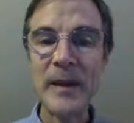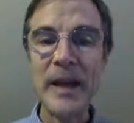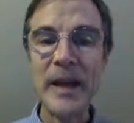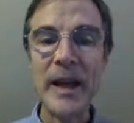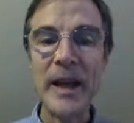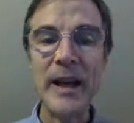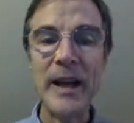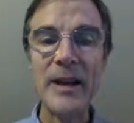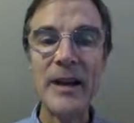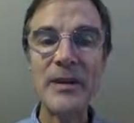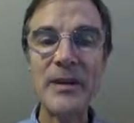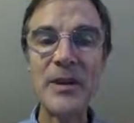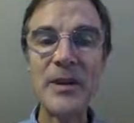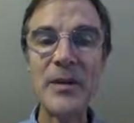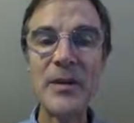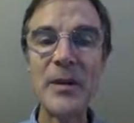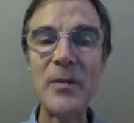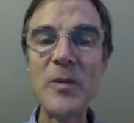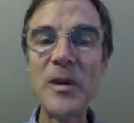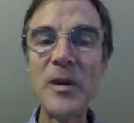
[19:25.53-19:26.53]
And so
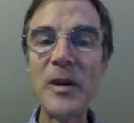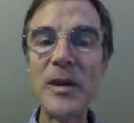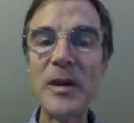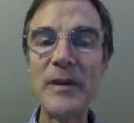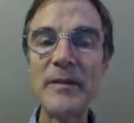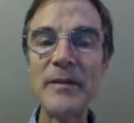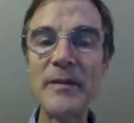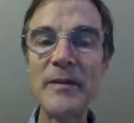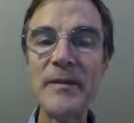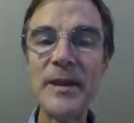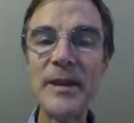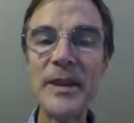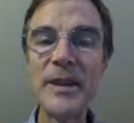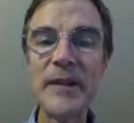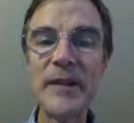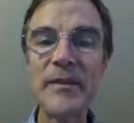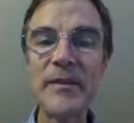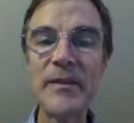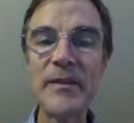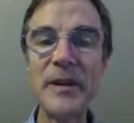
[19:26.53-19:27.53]
then we're going to
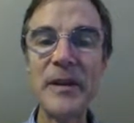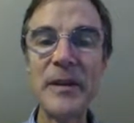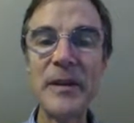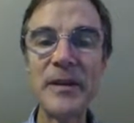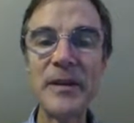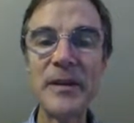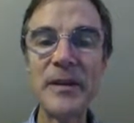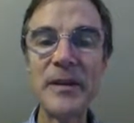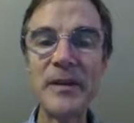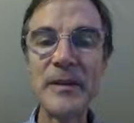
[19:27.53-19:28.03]
set fill